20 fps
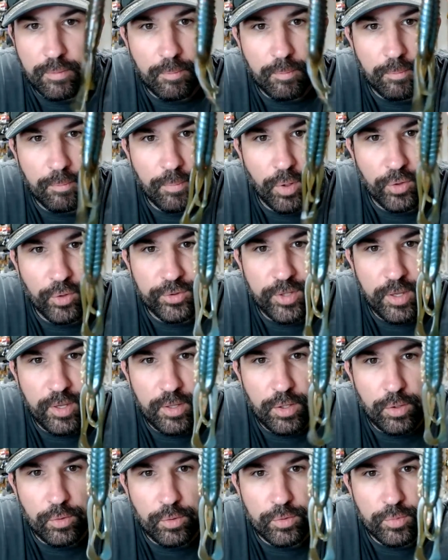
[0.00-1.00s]

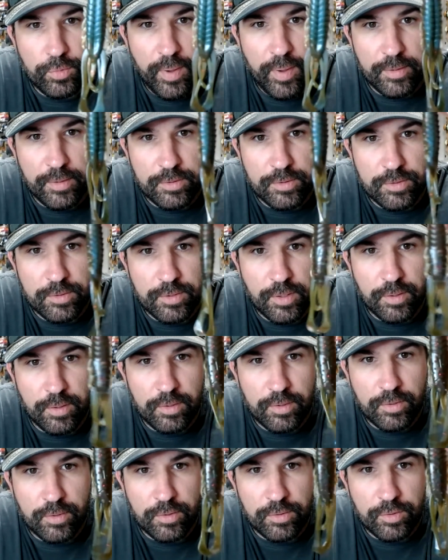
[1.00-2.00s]
multi-use baits, and
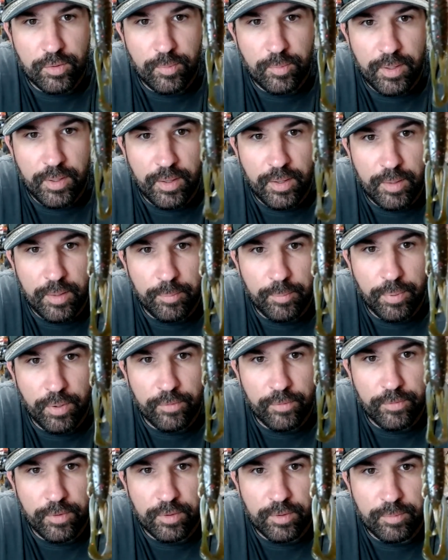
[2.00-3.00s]
this is to me a
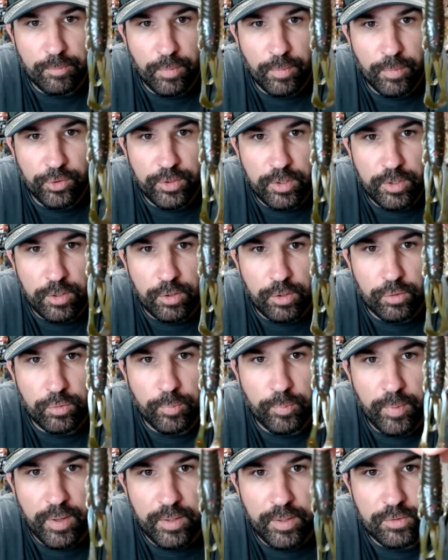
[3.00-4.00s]
perfect multi-use
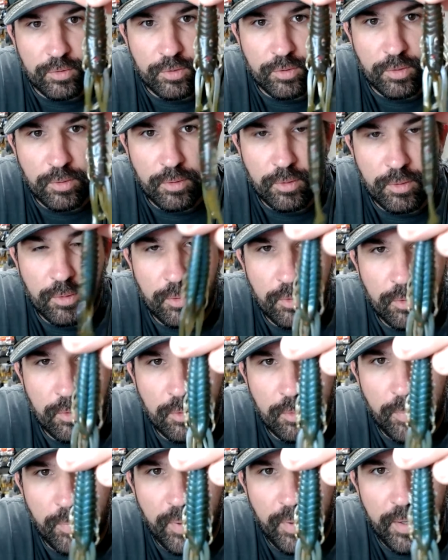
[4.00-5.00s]
bait.
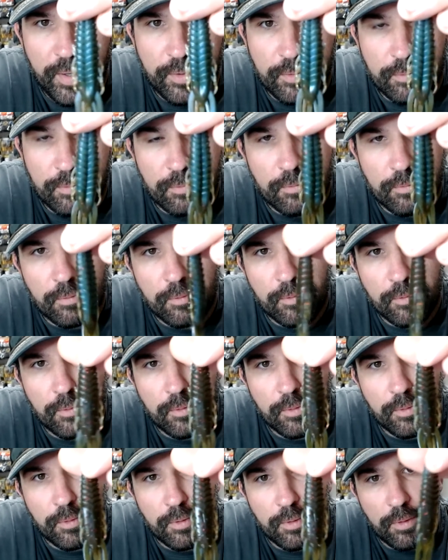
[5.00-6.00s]
But
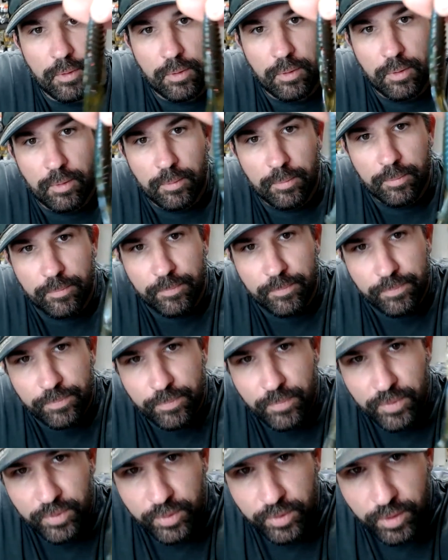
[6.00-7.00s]

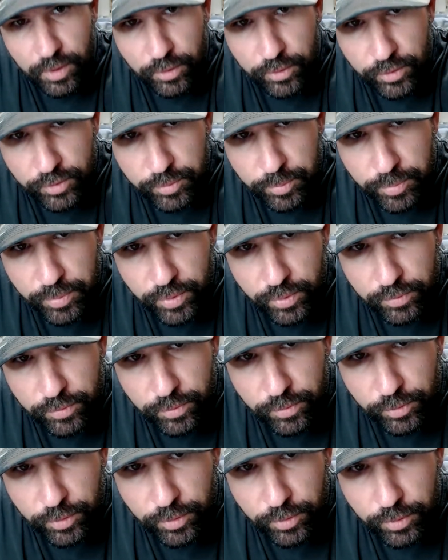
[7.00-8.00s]
the color is
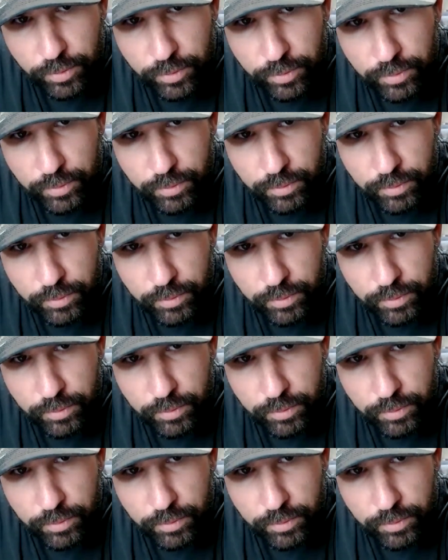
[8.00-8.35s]
beautiful too.